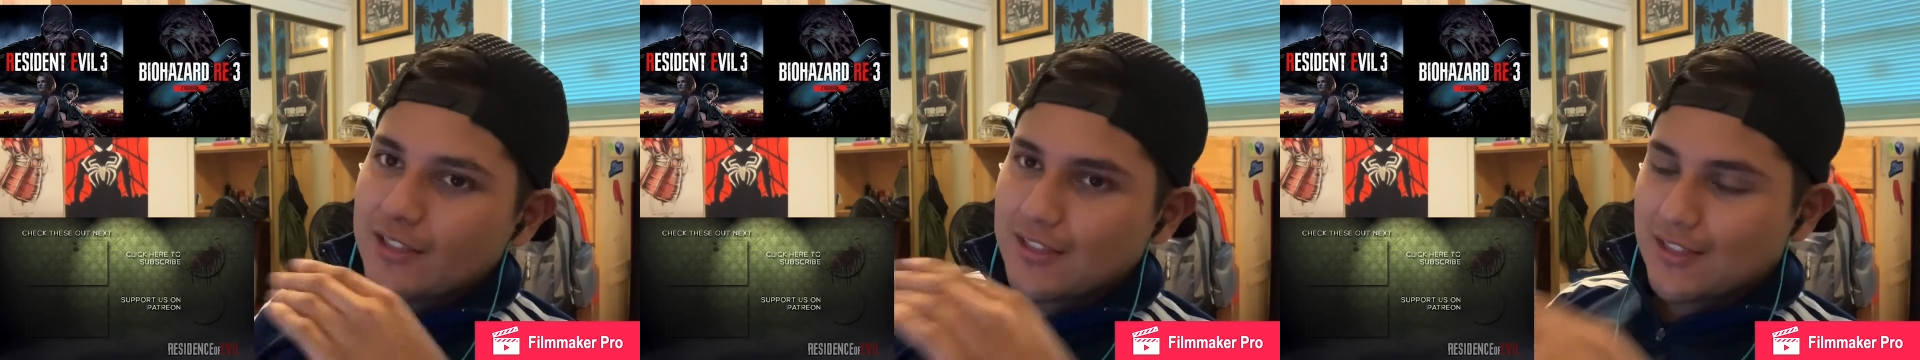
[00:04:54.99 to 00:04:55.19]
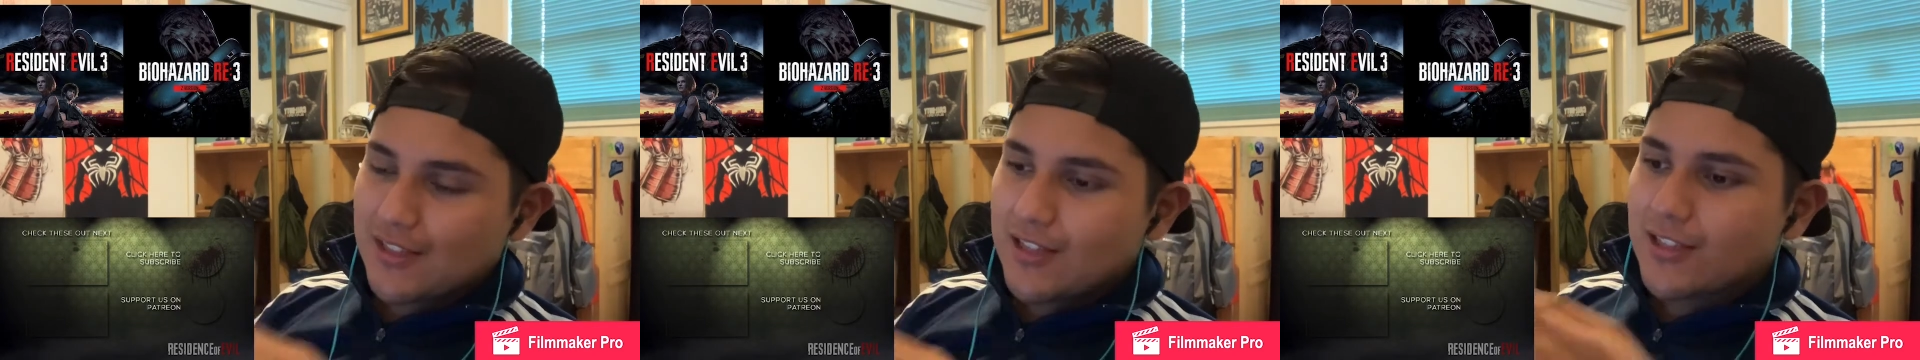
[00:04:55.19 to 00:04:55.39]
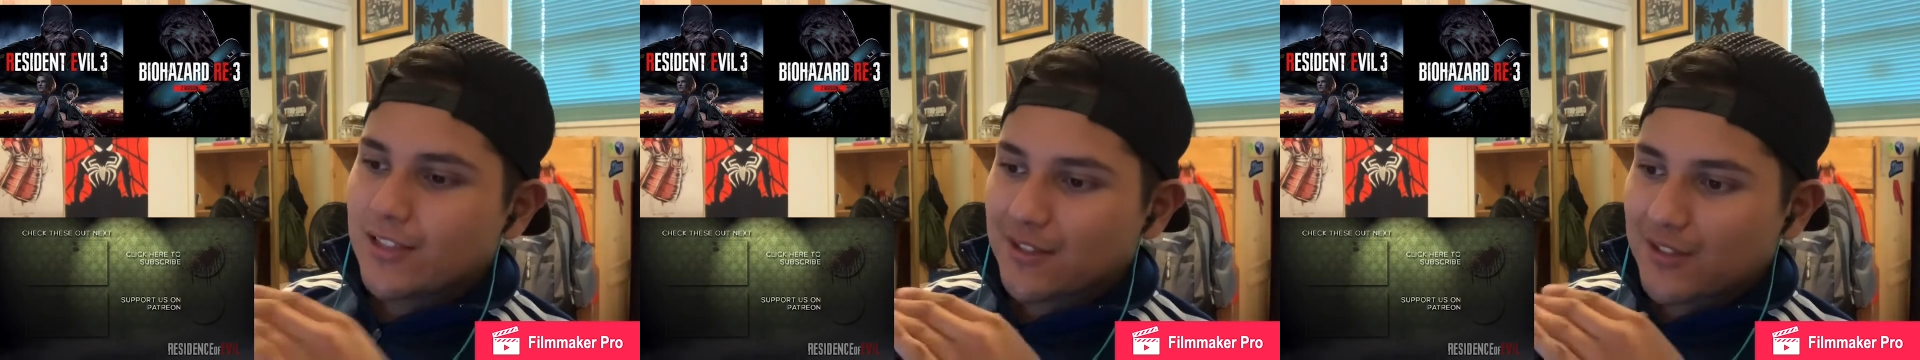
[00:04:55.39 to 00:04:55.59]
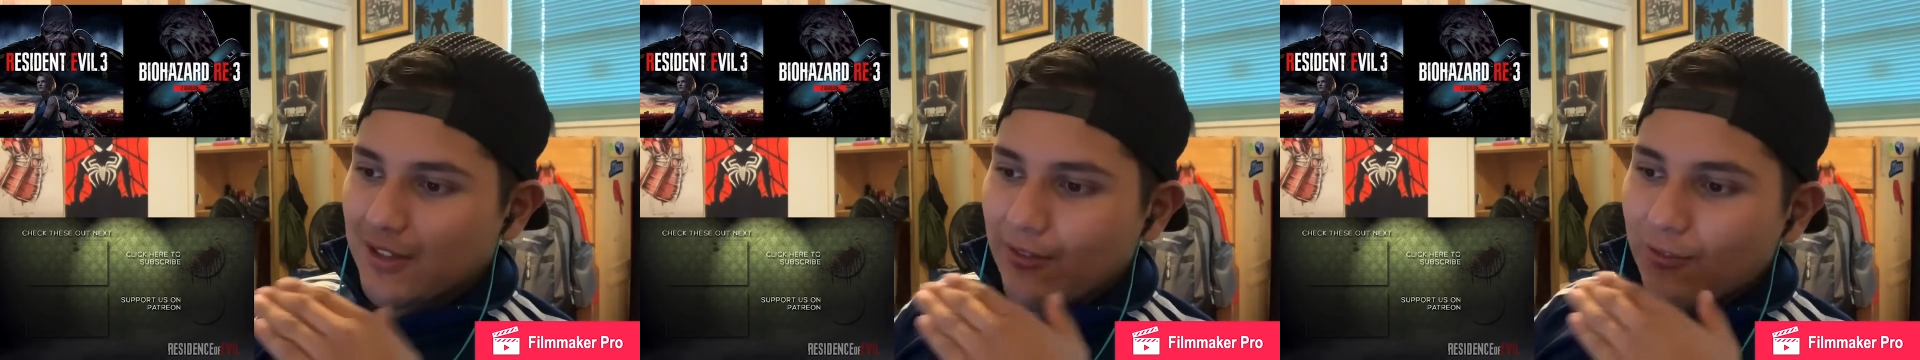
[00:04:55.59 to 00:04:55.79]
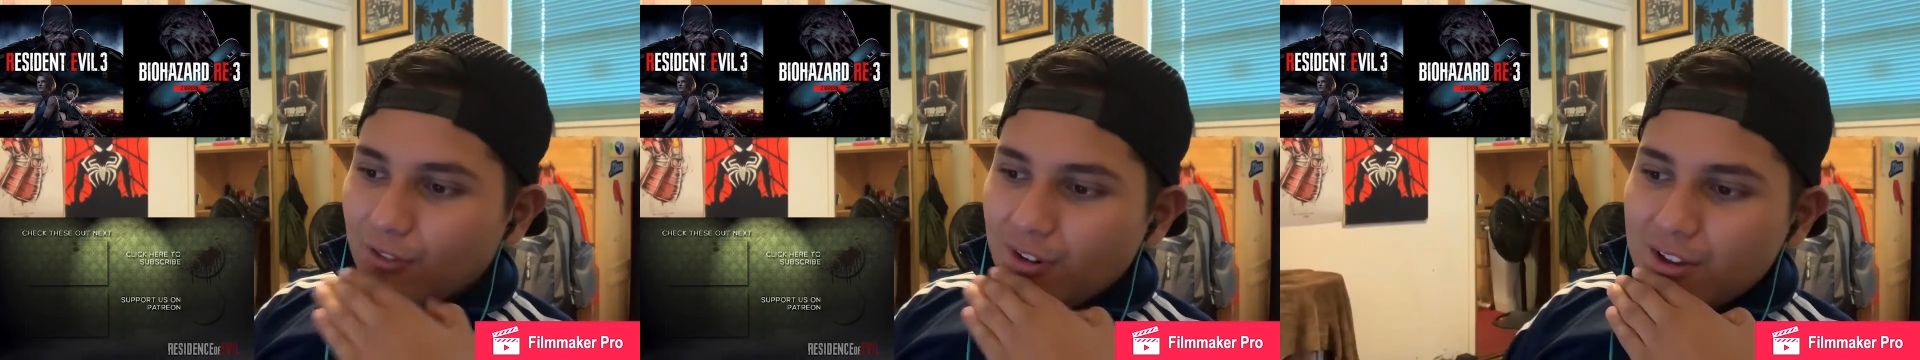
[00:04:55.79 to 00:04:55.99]
see the
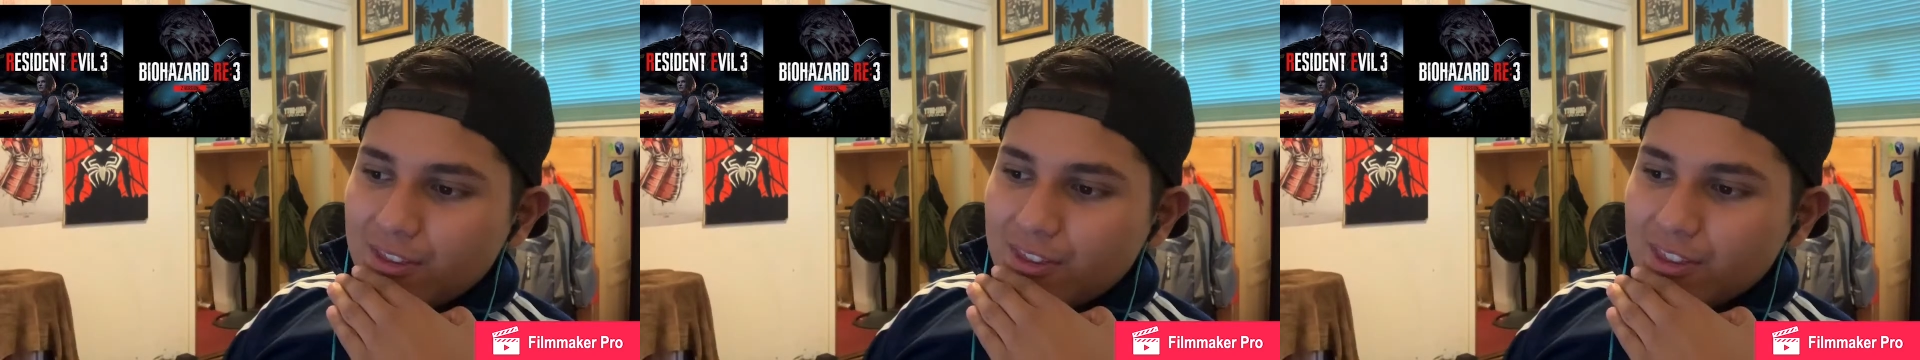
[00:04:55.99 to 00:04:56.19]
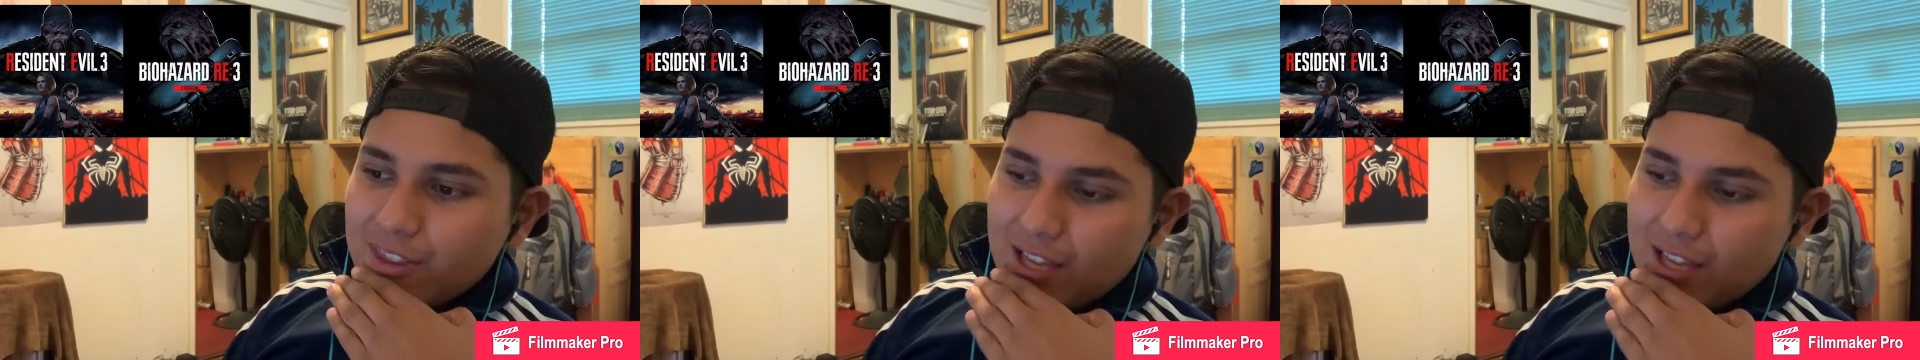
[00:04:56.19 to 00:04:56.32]
difference.